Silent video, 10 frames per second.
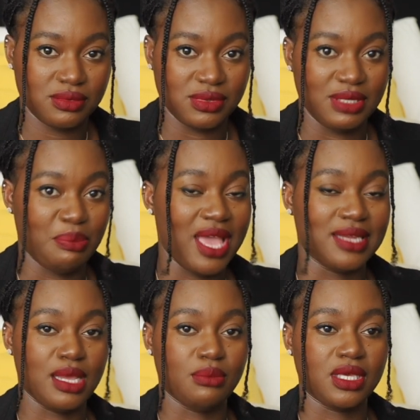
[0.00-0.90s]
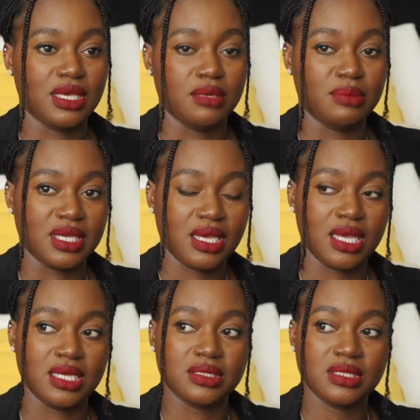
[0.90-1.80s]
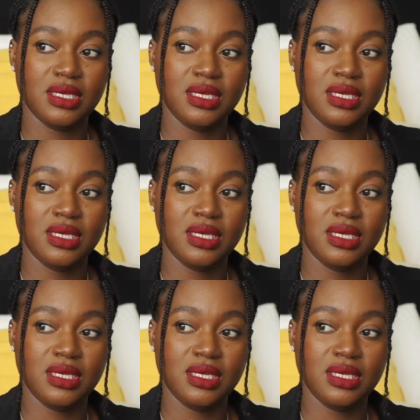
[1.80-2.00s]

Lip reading: the pandemic hit, because